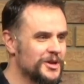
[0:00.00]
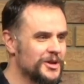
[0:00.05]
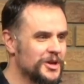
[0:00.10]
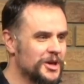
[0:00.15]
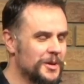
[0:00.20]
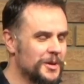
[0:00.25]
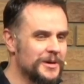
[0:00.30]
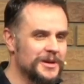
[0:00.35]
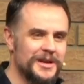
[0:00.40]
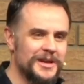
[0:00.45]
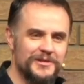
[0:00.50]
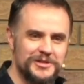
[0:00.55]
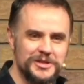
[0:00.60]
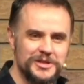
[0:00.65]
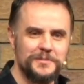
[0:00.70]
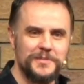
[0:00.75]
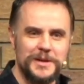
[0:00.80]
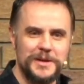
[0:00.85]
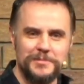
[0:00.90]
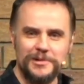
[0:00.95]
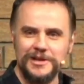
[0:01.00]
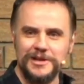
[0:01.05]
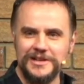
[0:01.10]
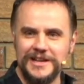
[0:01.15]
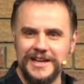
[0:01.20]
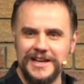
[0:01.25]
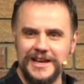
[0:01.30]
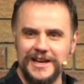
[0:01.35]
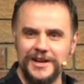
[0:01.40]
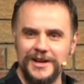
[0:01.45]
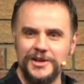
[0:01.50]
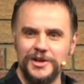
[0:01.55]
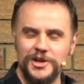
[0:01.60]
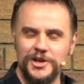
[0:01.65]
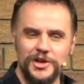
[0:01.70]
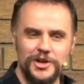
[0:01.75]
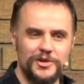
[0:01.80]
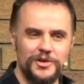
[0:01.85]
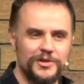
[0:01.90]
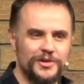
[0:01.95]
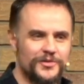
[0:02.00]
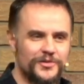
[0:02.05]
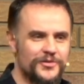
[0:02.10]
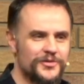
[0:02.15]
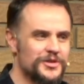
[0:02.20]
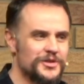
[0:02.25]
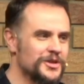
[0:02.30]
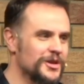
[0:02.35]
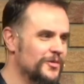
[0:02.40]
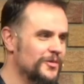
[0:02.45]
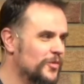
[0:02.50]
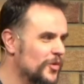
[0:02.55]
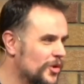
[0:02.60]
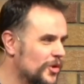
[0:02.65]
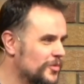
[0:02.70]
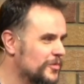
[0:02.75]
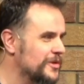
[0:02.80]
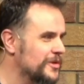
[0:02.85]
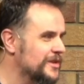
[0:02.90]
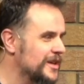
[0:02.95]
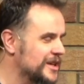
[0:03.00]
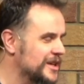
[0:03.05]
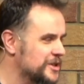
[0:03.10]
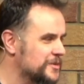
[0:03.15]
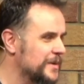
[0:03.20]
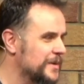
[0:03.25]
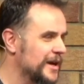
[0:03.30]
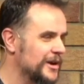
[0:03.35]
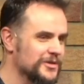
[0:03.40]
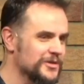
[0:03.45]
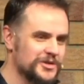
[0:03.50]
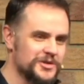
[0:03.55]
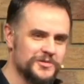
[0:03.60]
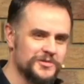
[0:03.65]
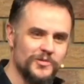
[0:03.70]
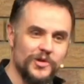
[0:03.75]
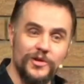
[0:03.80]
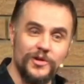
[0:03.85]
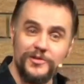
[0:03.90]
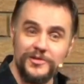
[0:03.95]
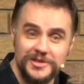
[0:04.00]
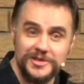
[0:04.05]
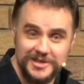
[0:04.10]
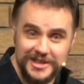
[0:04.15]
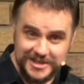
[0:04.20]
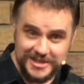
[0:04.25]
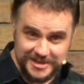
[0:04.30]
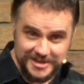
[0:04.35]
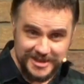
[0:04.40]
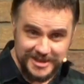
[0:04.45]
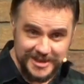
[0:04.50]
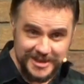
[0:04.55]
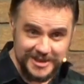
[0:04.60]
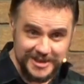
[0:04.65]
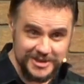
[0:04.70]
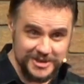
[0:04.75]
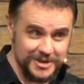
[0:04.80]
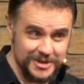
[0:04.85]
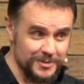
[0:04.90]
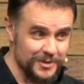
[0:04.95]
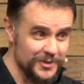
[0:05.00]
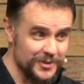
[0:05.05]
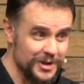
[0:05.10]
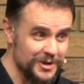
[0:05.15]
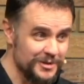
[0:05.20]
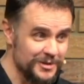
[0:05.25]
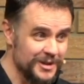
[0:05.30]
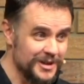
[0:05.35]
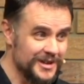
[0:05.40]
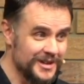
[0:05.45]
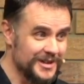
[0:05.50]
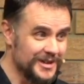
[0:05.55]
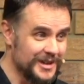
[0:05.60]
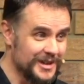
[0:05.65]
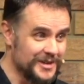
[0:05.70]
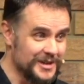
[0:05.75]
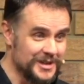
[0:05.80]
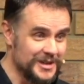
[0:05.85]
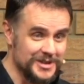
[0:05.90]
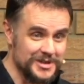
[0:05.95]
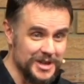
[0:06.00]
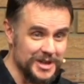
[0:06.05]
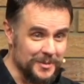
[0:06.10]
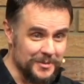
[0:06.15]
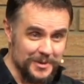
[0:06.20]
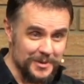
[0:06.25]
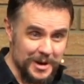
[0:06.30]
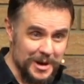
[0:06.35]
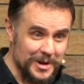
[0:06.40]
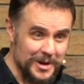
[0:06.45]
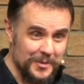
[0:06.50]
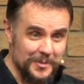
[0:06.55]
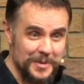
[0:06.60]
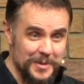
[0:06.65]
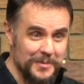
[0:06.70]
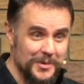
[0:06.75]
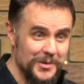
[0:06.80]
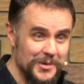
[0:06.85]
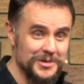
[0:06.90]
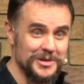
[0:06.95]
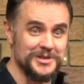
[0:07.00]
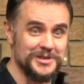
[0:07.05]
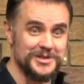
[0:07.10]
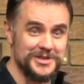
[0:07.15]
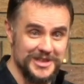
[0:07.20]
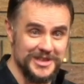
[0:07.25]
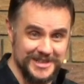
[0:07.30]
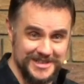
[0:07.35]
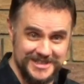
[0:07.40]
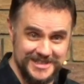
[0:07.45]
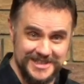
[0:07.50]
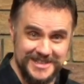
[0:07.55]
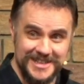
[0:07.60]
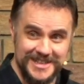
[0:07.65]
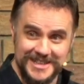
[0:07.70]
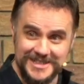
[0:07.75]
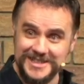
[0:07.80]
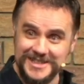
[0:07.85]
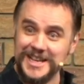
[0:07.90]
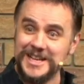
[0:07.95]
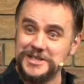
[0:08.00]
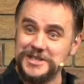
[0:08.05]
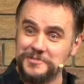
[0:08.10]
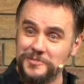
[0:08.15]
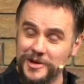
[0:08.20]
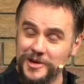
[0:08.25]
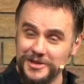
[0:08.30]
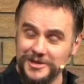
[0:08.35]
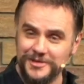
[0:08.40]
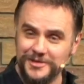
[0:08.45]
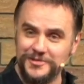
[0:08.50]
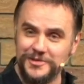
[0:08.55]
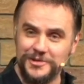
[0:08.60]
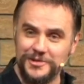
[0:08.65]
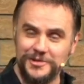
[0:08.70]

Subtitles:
I mean, there are some people in here who have, walked with their spouse, 60 years, some of you? I think there's some a little bit more than 60 years. That is wonderful.